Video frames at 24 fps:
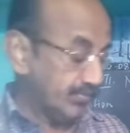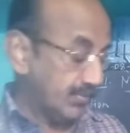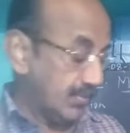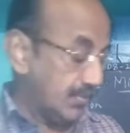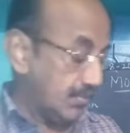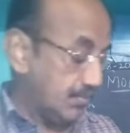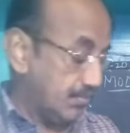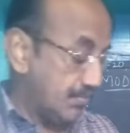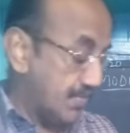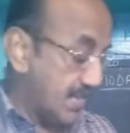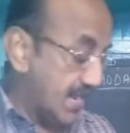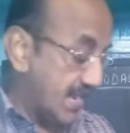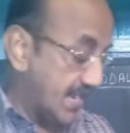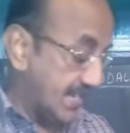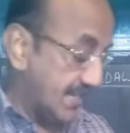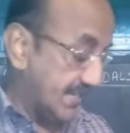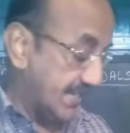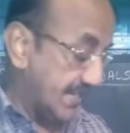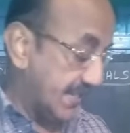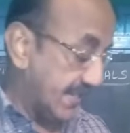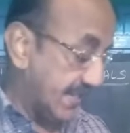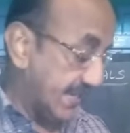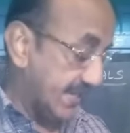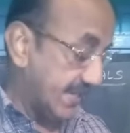May
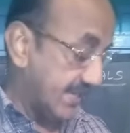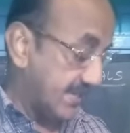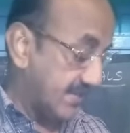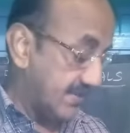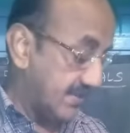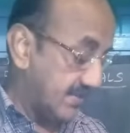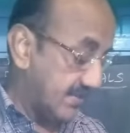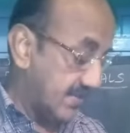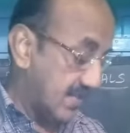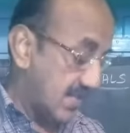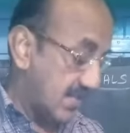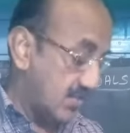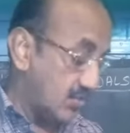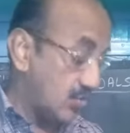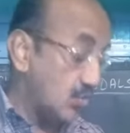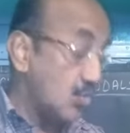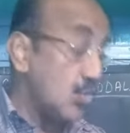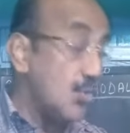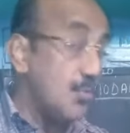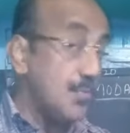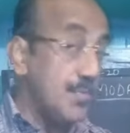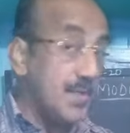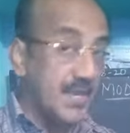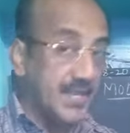take and
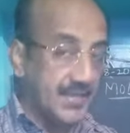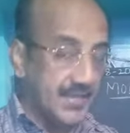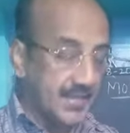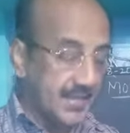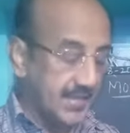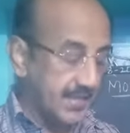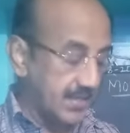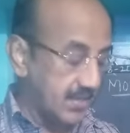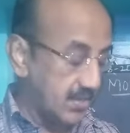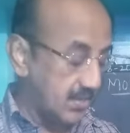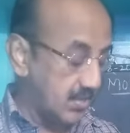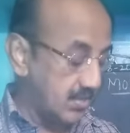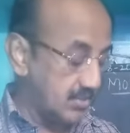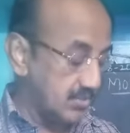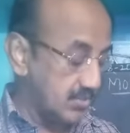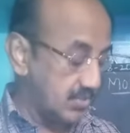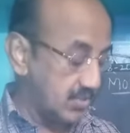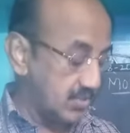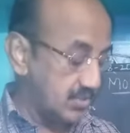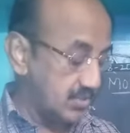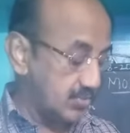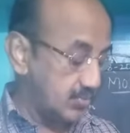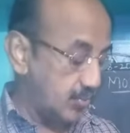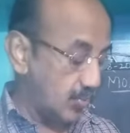you may take. Also,
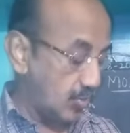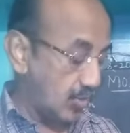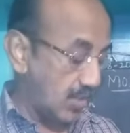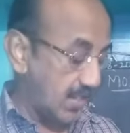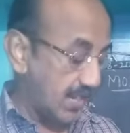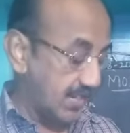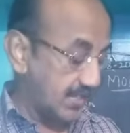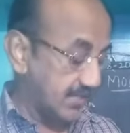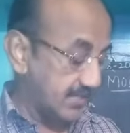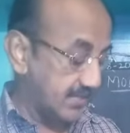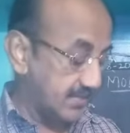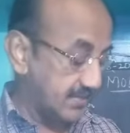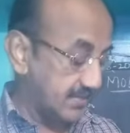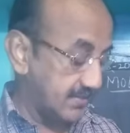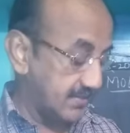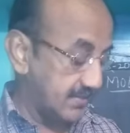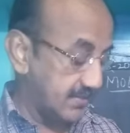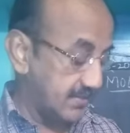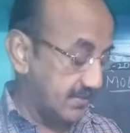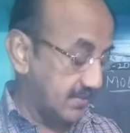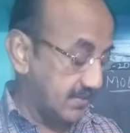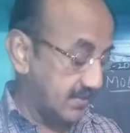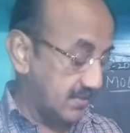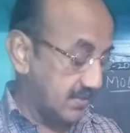it's polite.
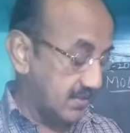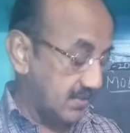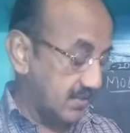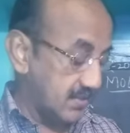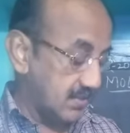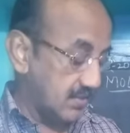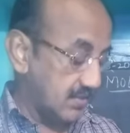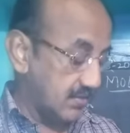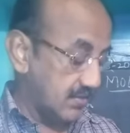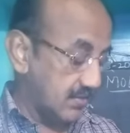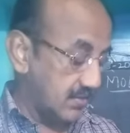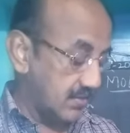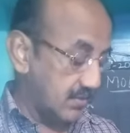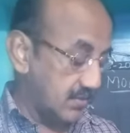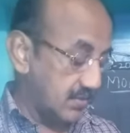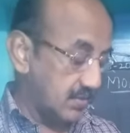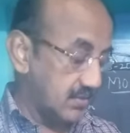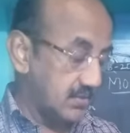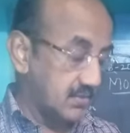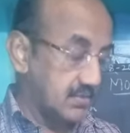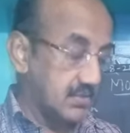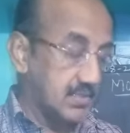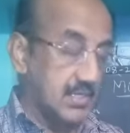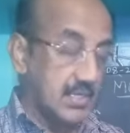
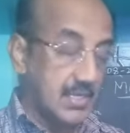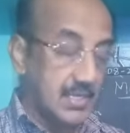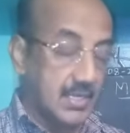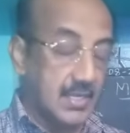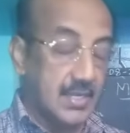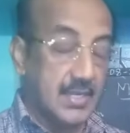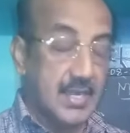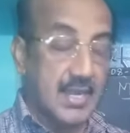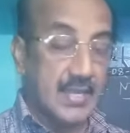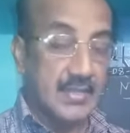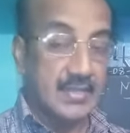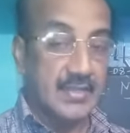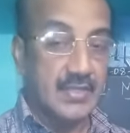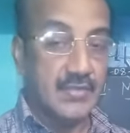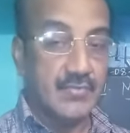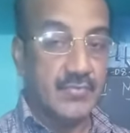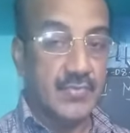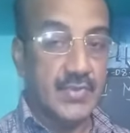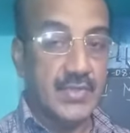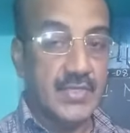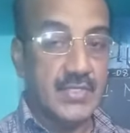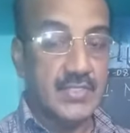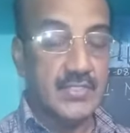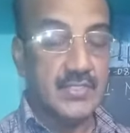It's in other
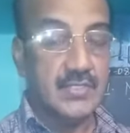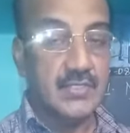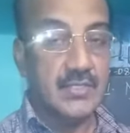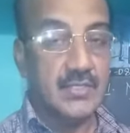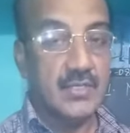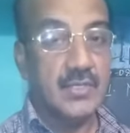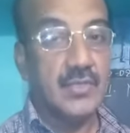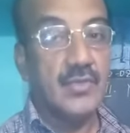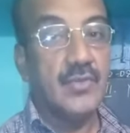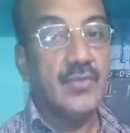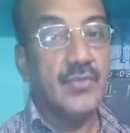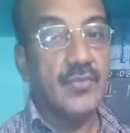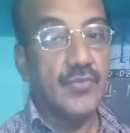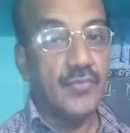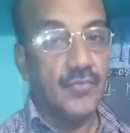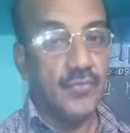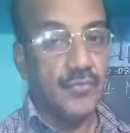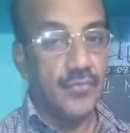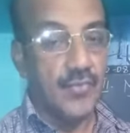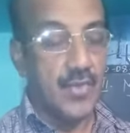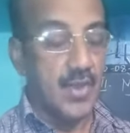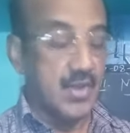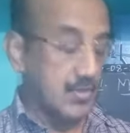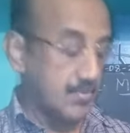words,
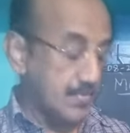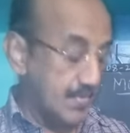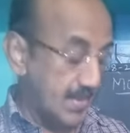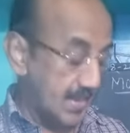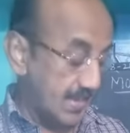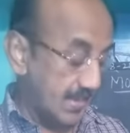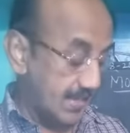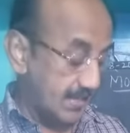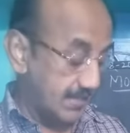formal.